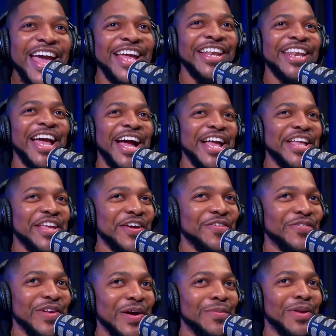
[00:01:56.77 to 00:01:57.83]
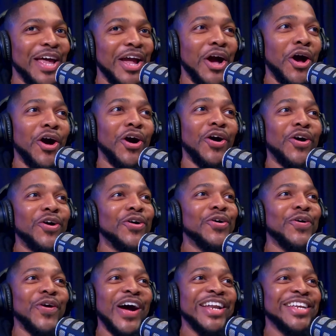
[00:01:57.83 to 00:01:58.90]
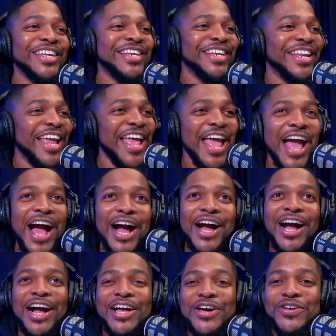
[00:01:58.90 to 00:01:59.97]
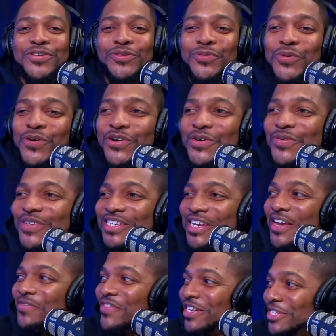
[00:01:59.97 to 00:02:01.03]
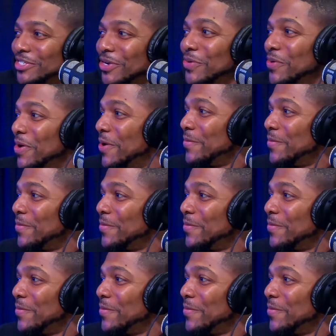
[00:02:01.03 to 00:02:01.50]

Not giving. I'm like, oh, I could have sworn it was giving. So